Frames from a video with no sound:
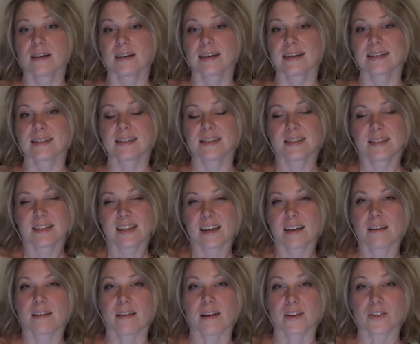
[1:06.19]
It's a
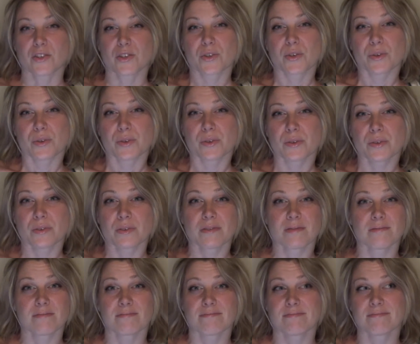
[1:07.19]
psychological
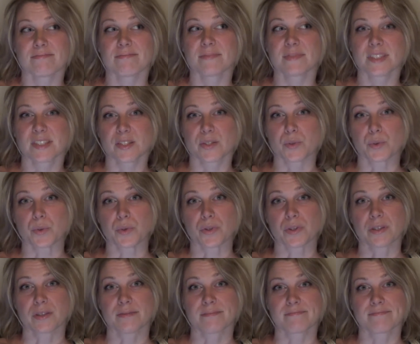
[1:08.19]

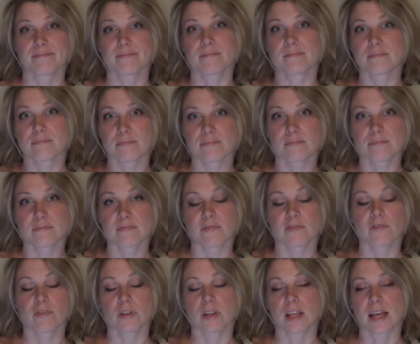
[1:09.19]
disorder,
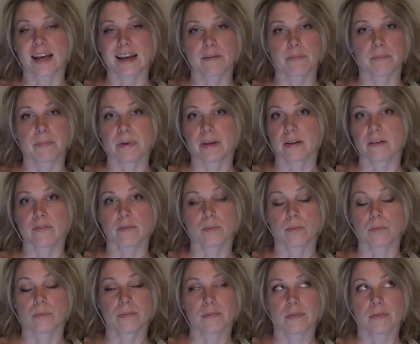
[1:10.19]
for lack of
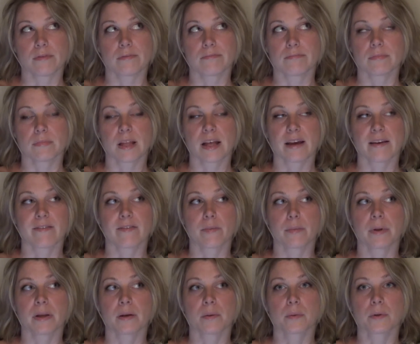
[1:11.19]

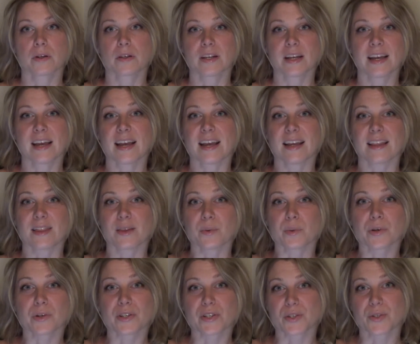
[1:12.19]
a better word. I hate the
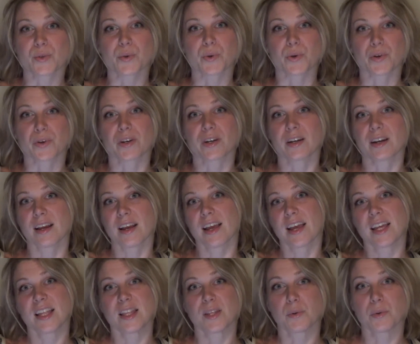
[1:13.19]
word disorder. I
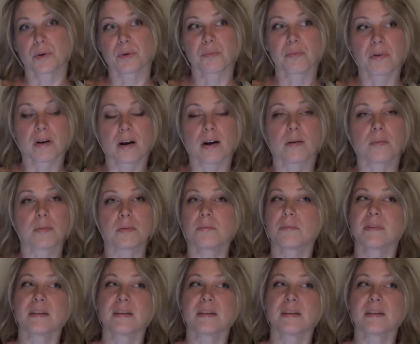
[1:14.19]
hate the word problem.